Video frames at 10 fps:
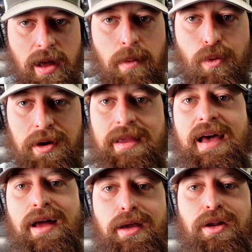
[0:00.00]
I'm one
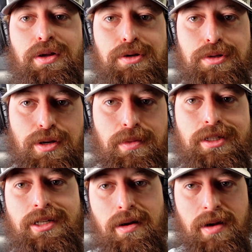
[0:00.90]
guy. I can only do so
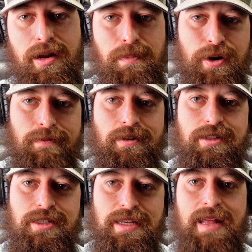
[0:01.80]
much here. I'm not a
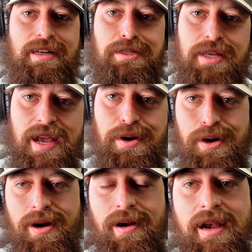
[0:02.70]
perfect set designer
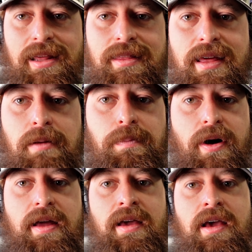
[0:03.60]
or anything,
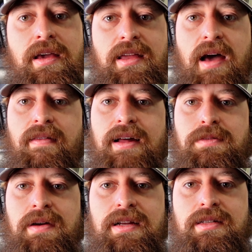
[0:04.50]
but yeah,
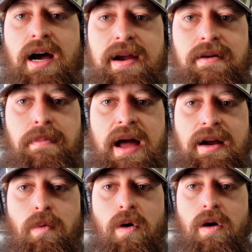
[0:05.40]
that's my entire
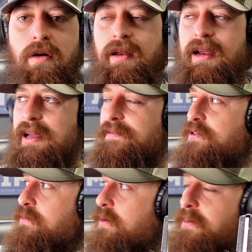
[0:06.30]
back wall. And I got a
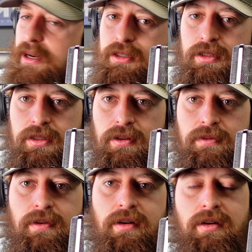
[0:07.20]
few more pictures
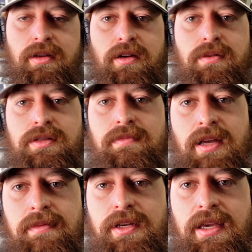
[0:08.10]
over,
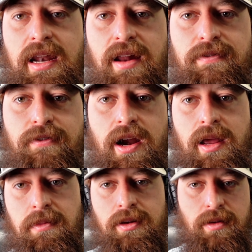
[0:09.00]
sometimes I get out of
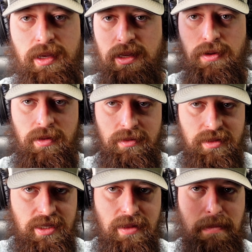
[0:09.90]
frame and you can
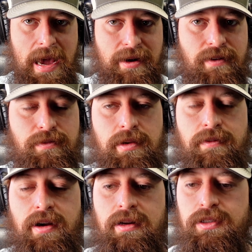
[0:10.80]
see the background from
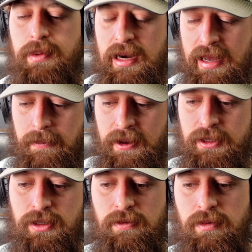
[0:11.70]
different angles, but I got a
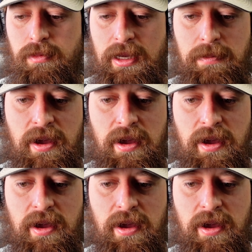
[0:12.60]
picture from like my